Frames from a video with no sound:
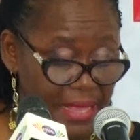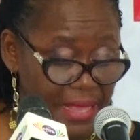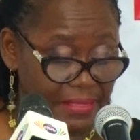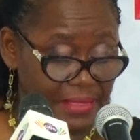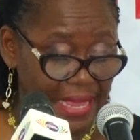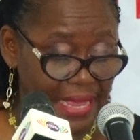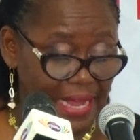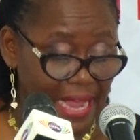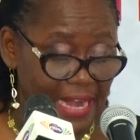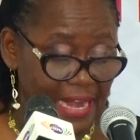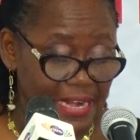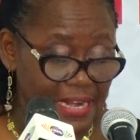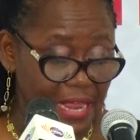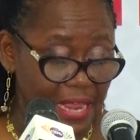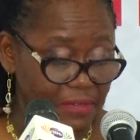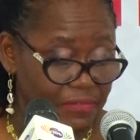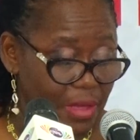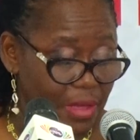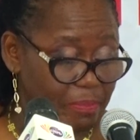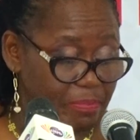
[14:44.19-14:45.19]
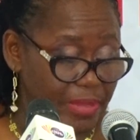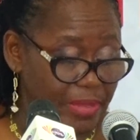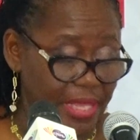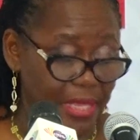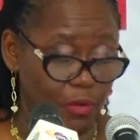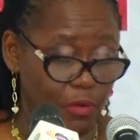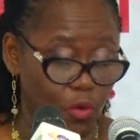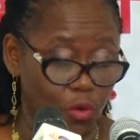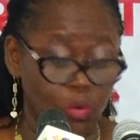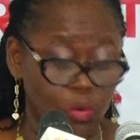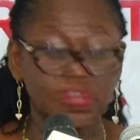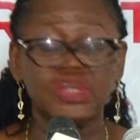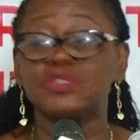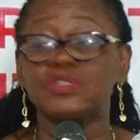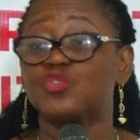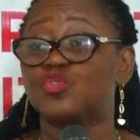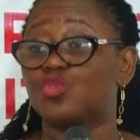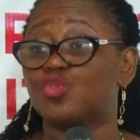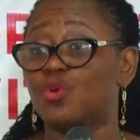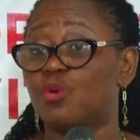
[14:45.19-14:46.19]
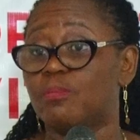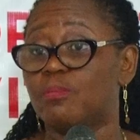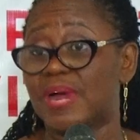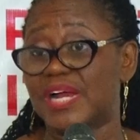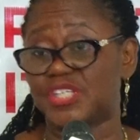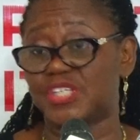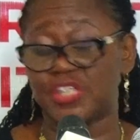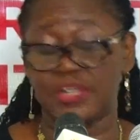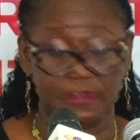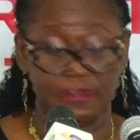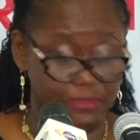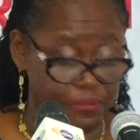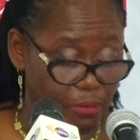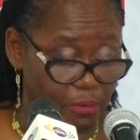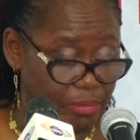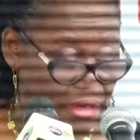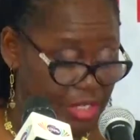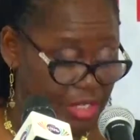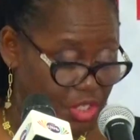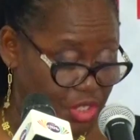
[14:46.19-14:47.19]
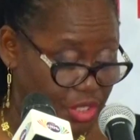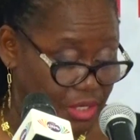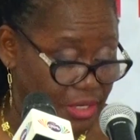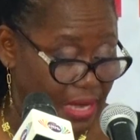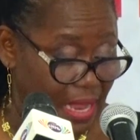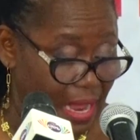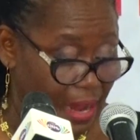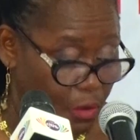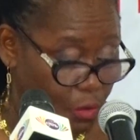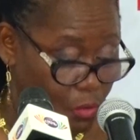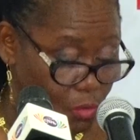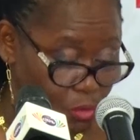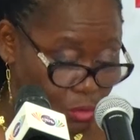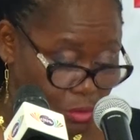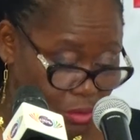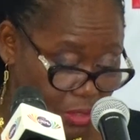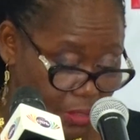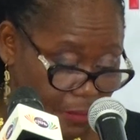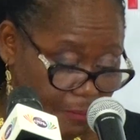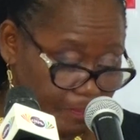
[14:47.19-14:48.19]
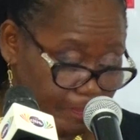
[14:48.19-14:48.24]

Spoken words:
there can never be, quote, too much information, unquote,